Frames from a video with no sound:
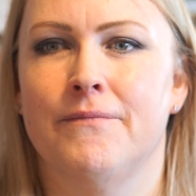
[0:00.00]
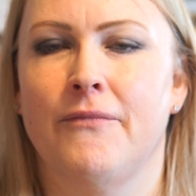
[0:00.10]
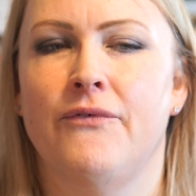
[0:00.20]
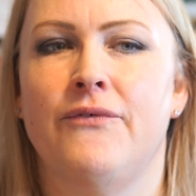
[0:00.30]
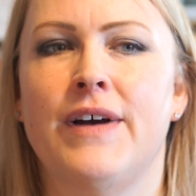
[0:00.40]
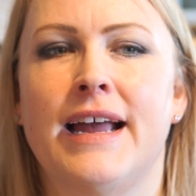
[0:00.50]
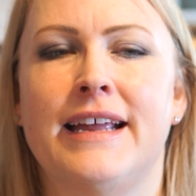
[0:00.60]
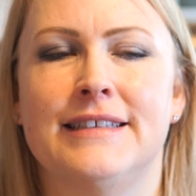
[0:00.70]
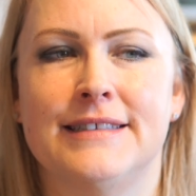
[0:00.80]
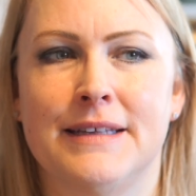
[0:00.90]

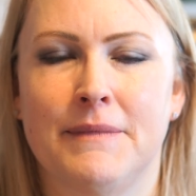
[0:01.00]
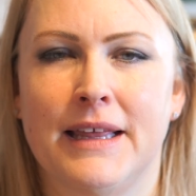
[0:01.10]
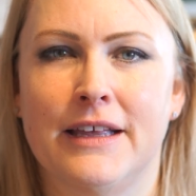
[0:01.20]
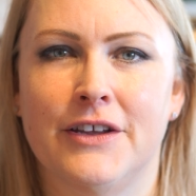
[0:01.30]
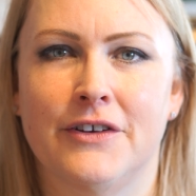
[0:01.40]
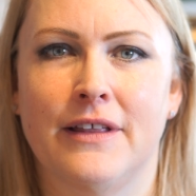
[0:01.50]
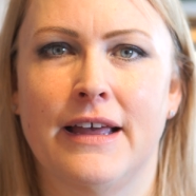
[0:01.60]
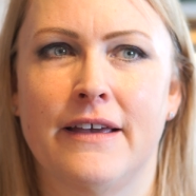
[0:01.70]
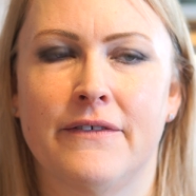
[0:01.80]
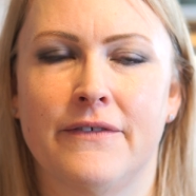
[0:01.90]
find something in your
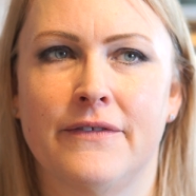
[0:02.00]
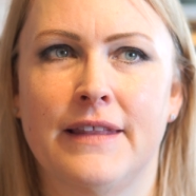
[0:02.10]
life